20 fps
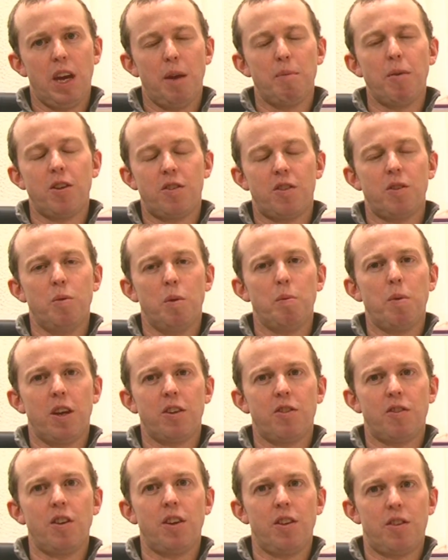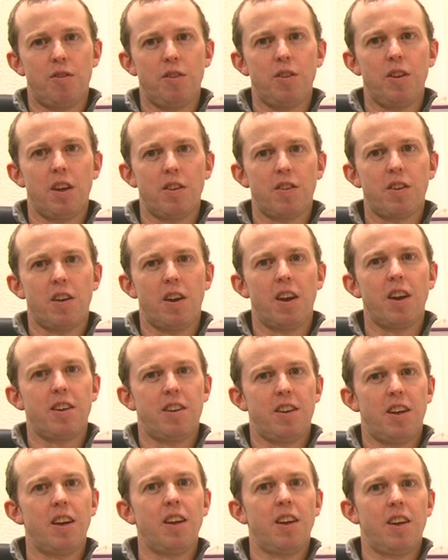Yeah, most of them will pass straight through, that's
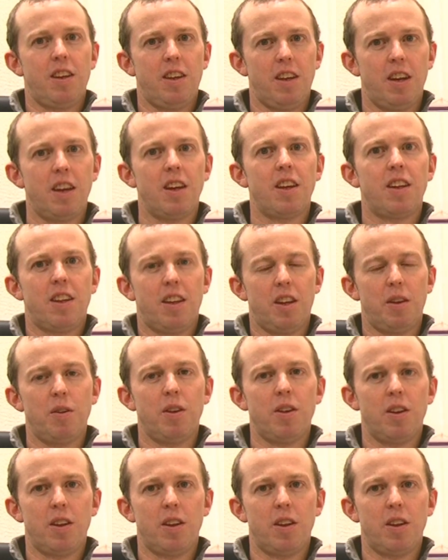correct. Yeah, yeah, they will.